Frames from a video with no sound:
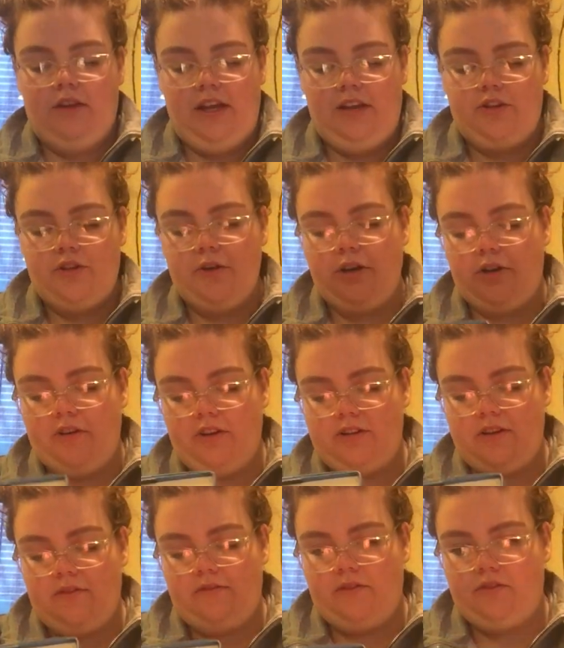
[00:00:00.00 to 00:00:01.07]
Enjoy
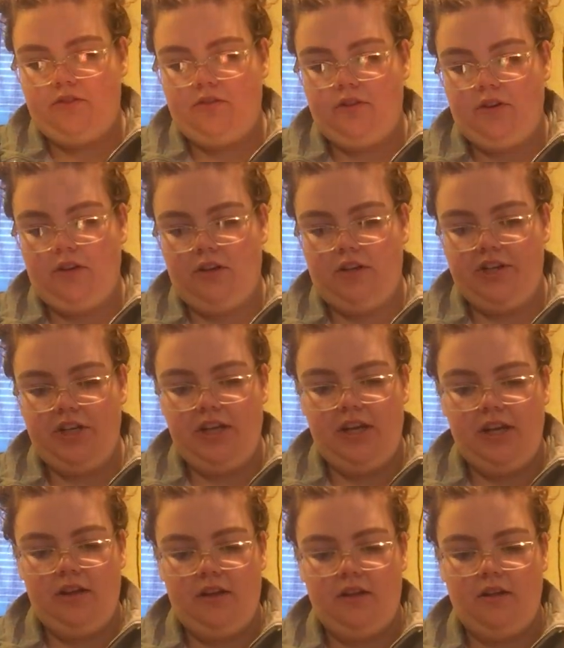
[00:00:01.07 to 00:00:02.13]
Christopher's
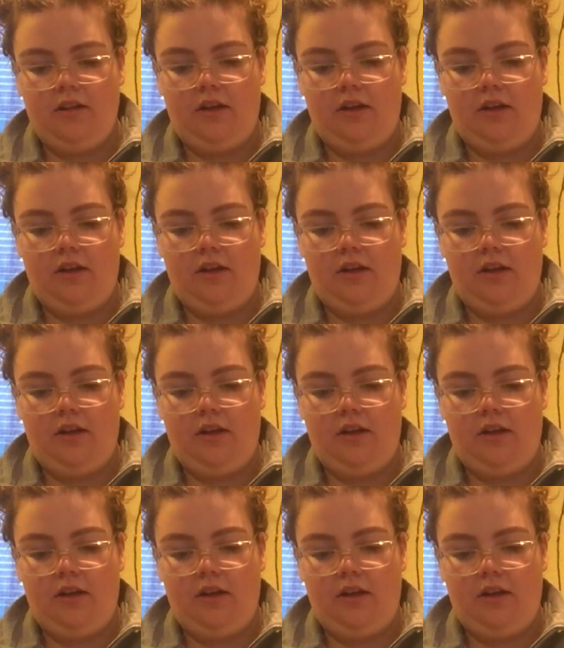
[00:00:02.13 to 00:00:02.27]
trilogy.